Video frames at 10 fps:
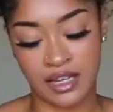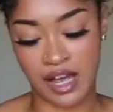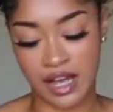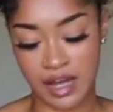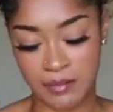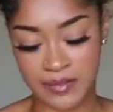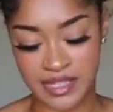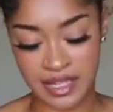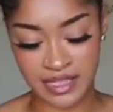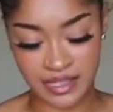um,
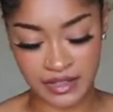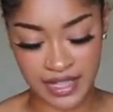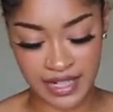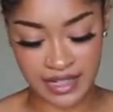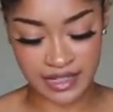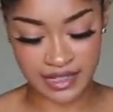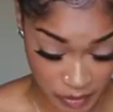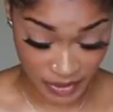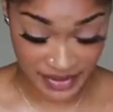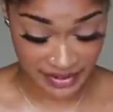sunscreen,
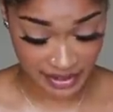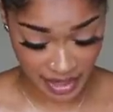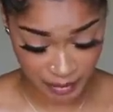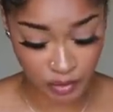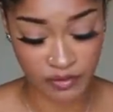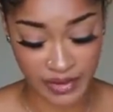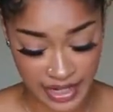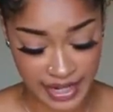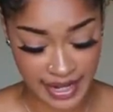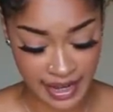but we got a couple
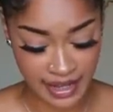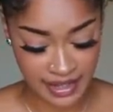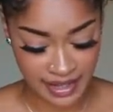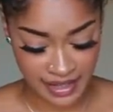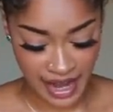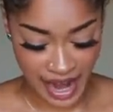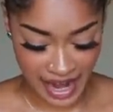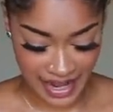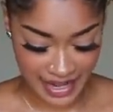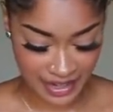very
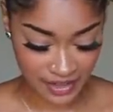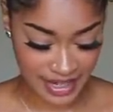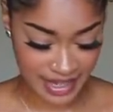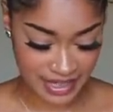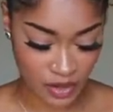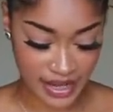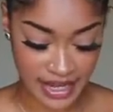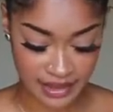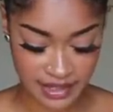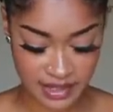high ingredients.
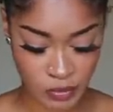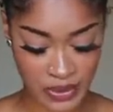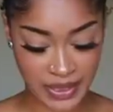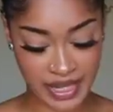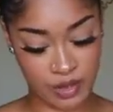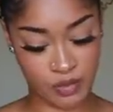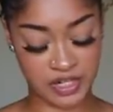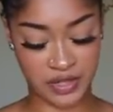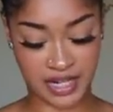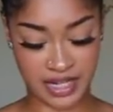Okay, this is one thing I
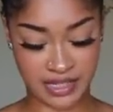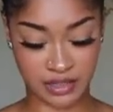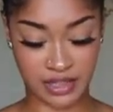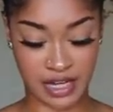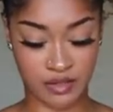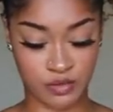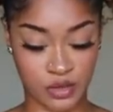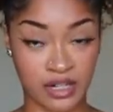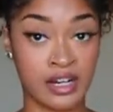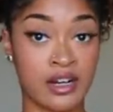wanted you guys to look out
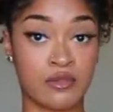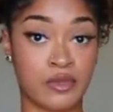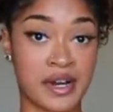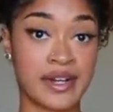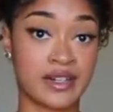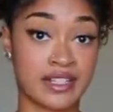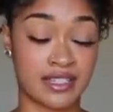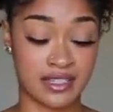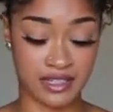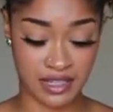for.
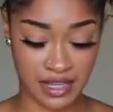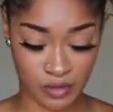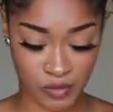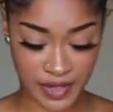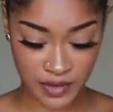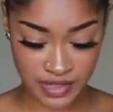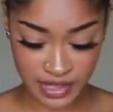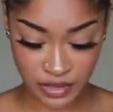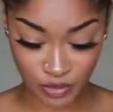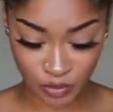Fragrances. When you
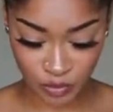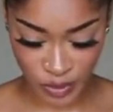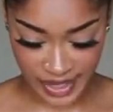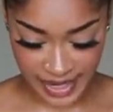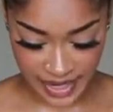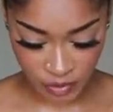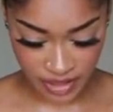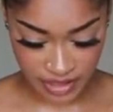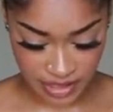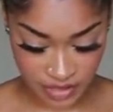see three,
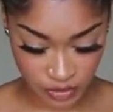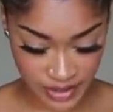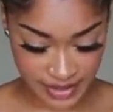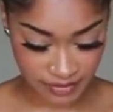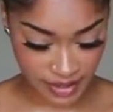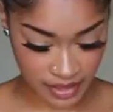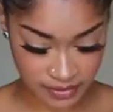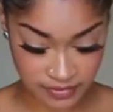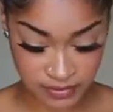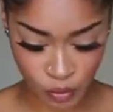what are this, three,
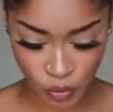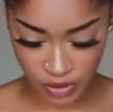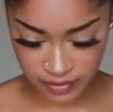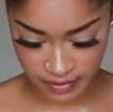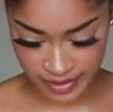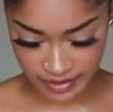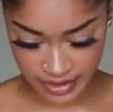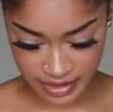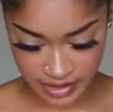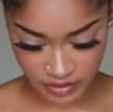four
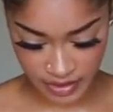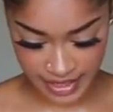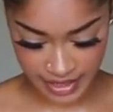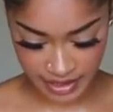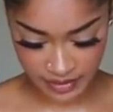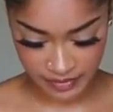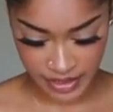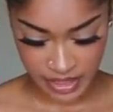fragrances right here,